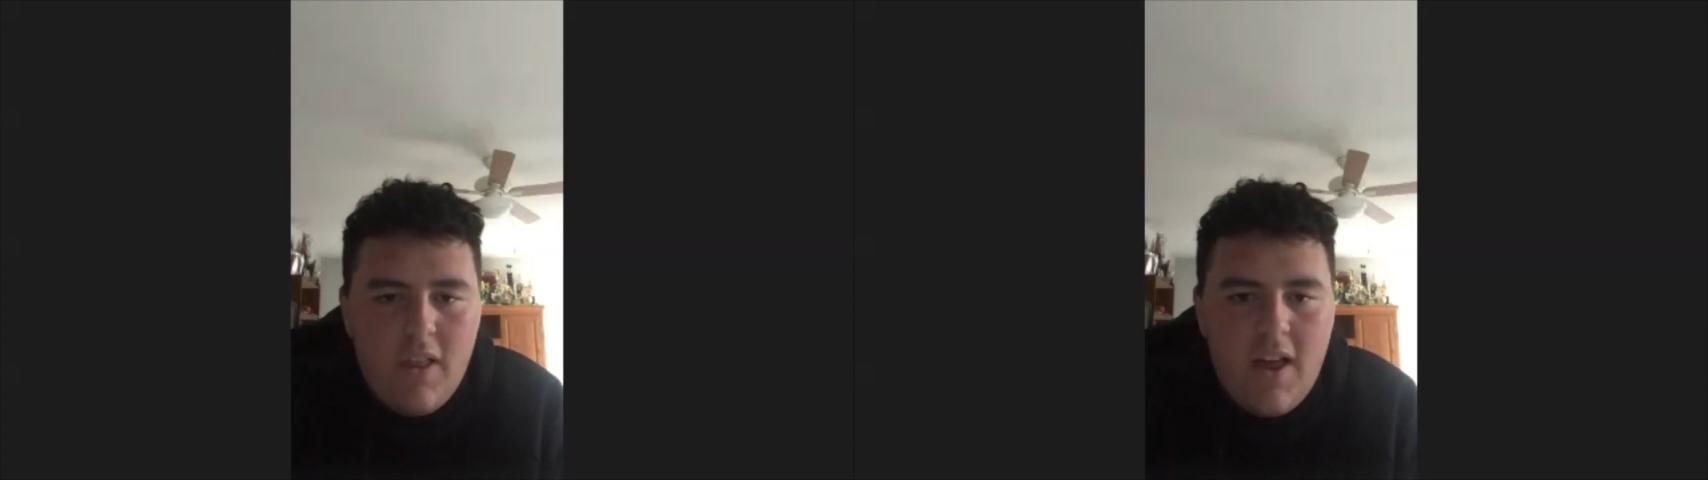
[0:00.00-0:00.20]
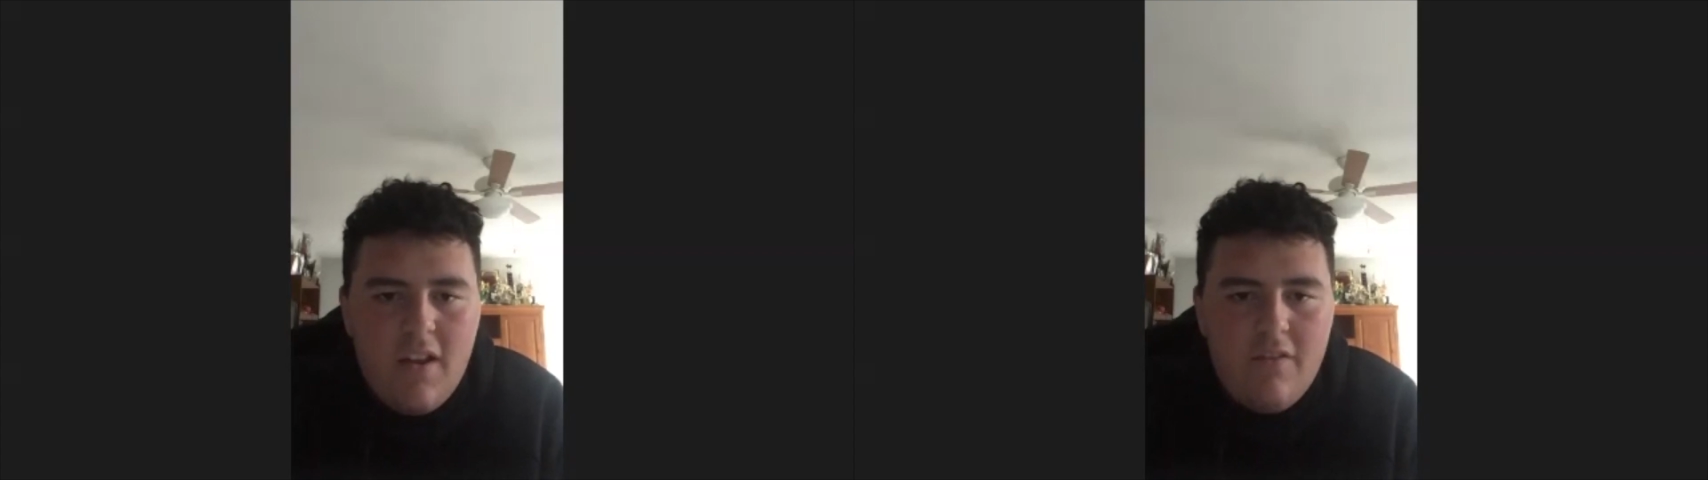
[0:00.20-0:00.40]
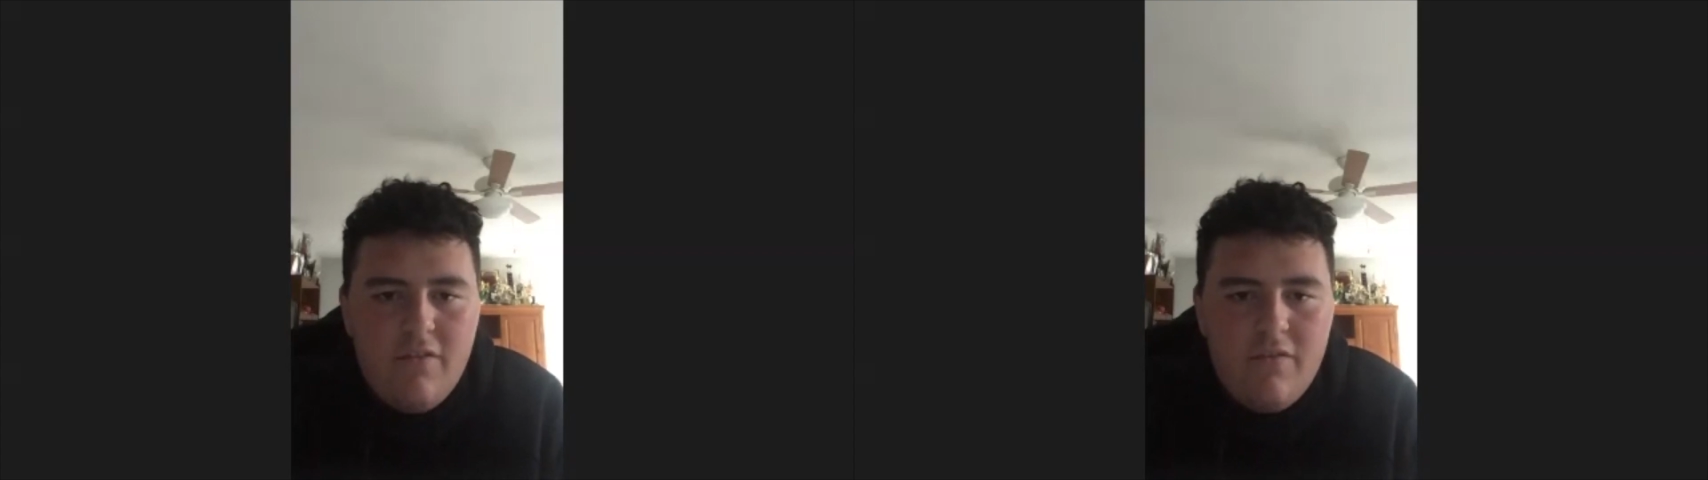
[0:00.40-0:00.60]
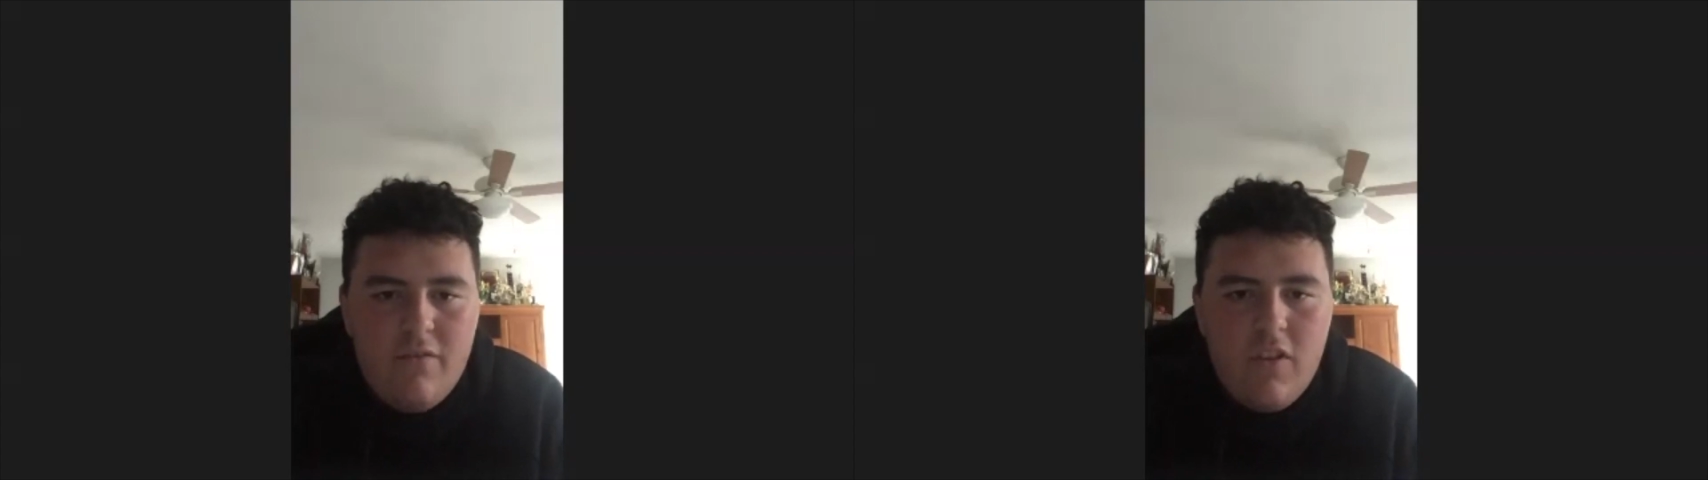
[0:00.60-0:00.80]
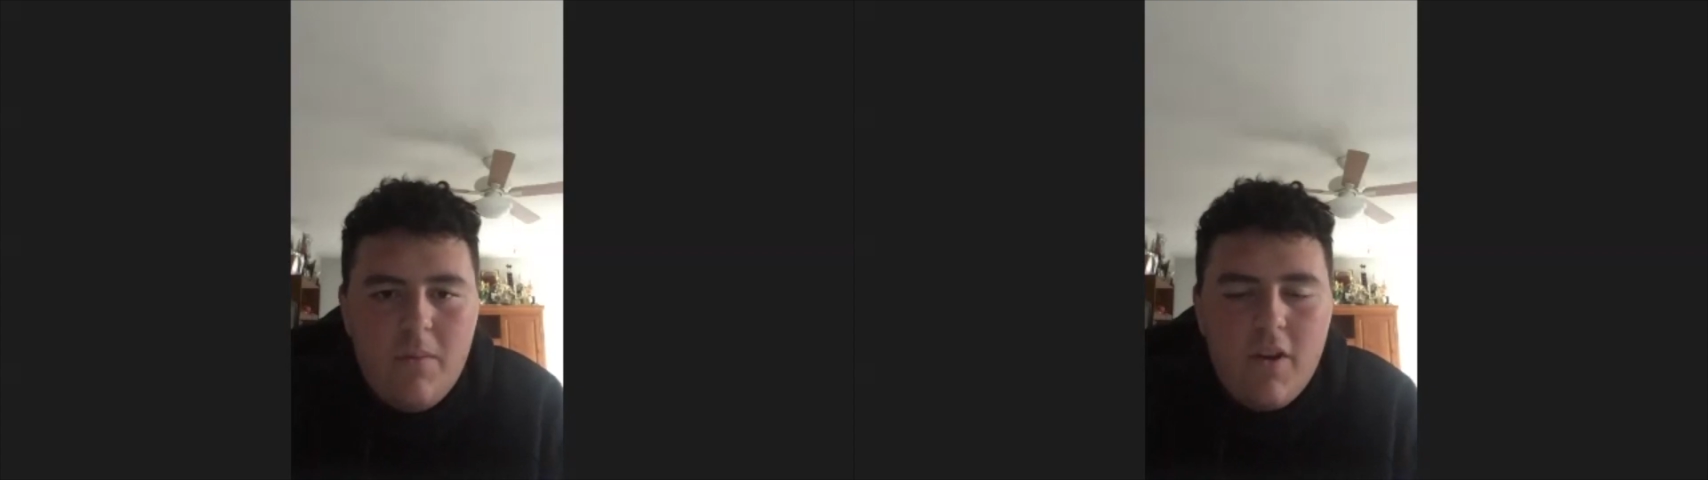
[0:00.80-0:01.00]
lot of
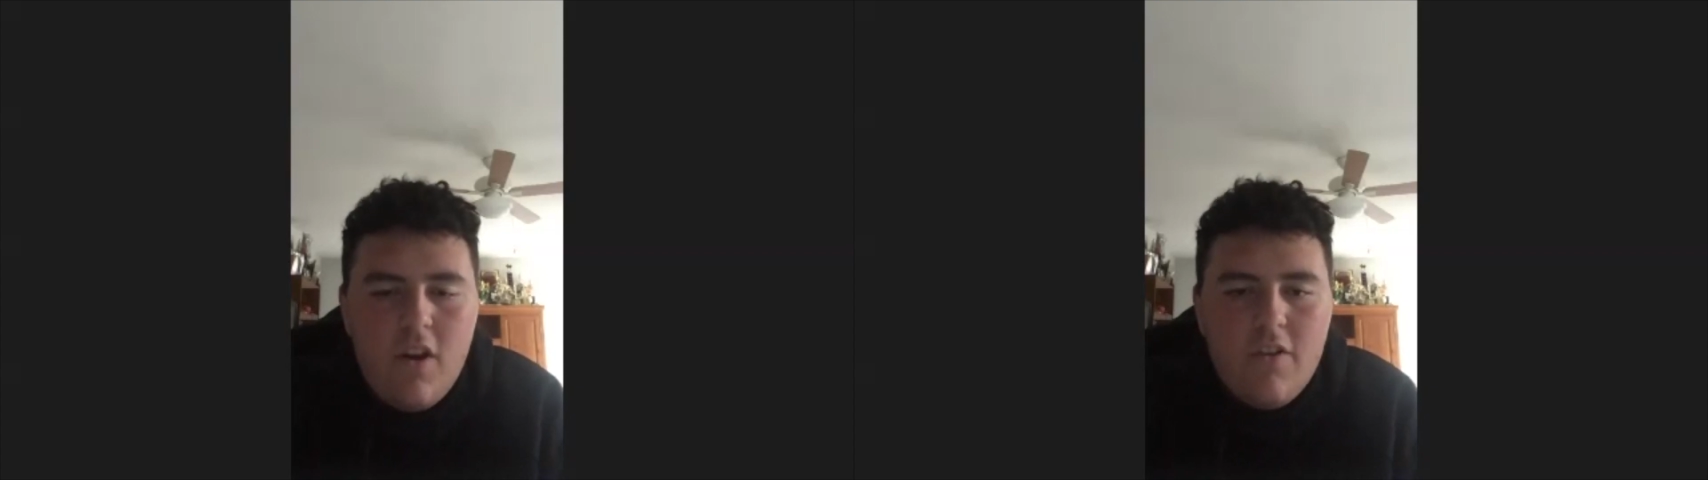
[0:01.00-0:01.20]
flipping over